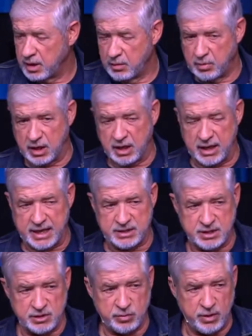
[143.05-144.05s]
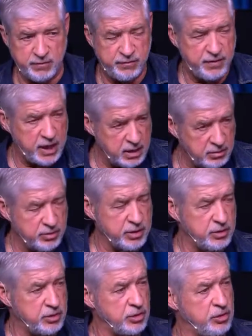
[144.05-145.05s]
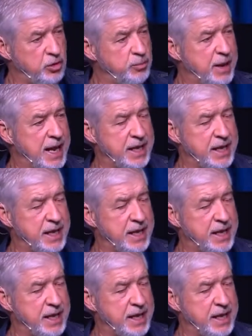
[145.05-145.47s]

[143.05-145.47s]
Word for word: But unless it's revealed unto you by